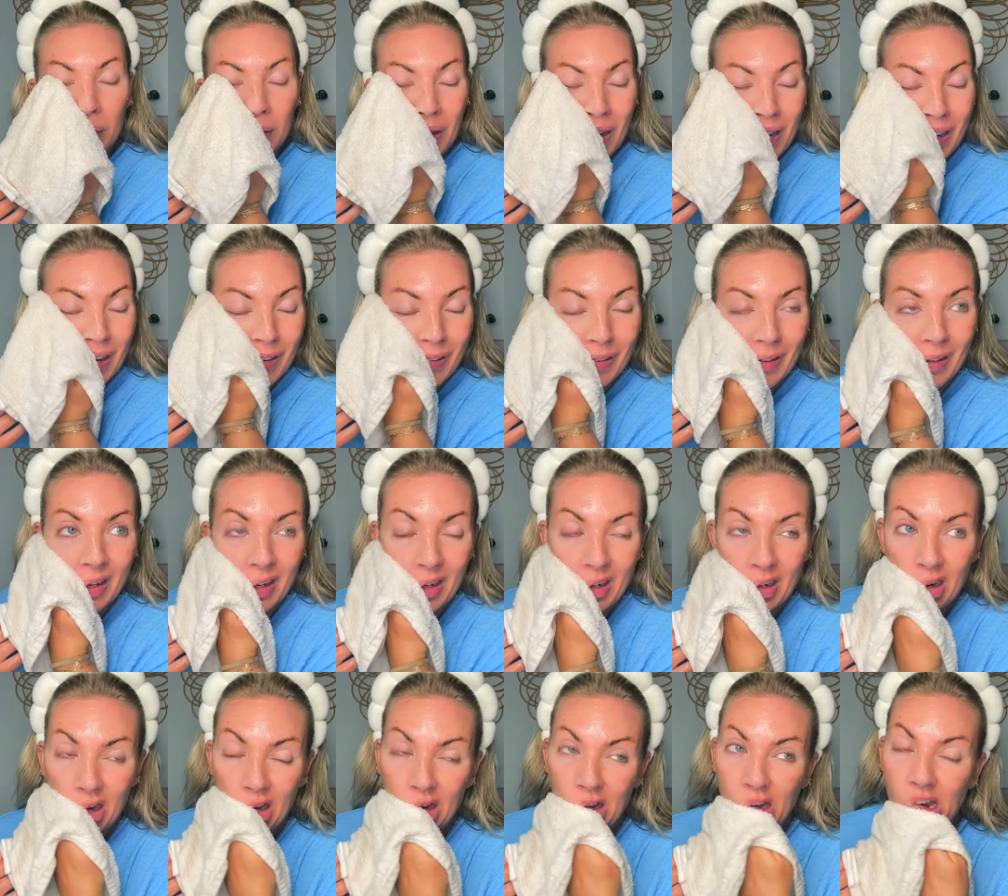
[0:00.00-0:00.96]
now I
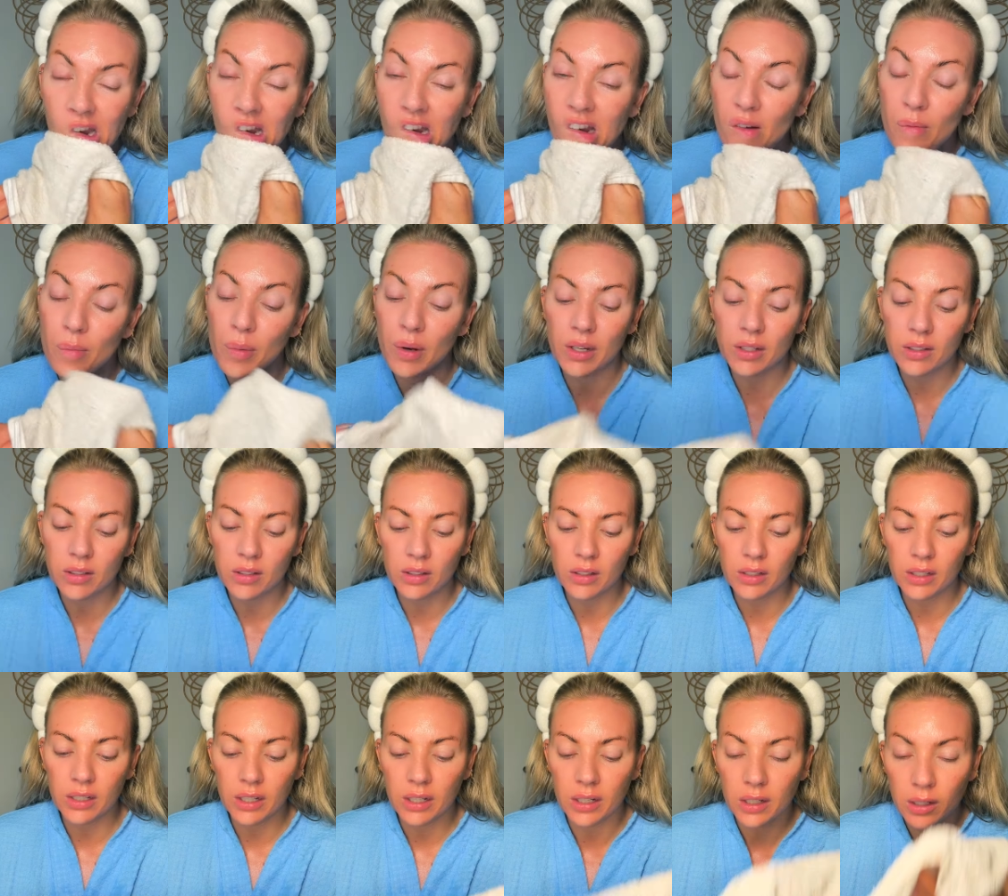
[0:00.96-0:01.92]
just
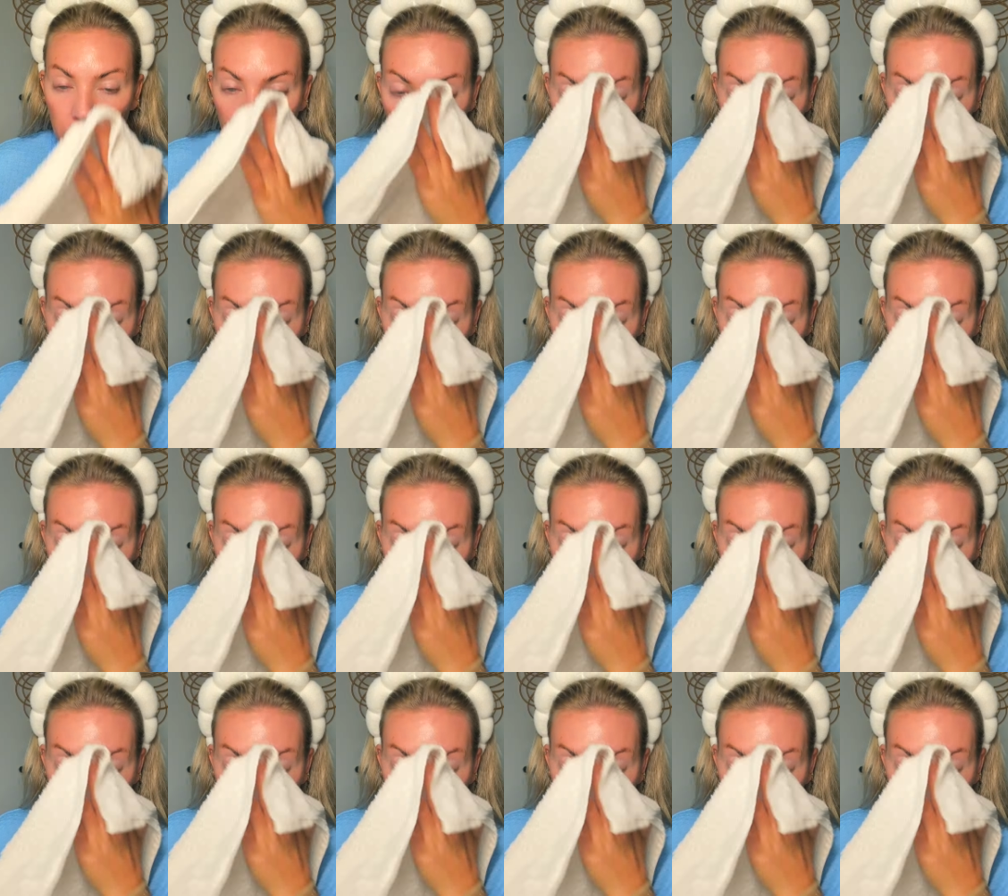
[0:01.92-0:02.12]
basically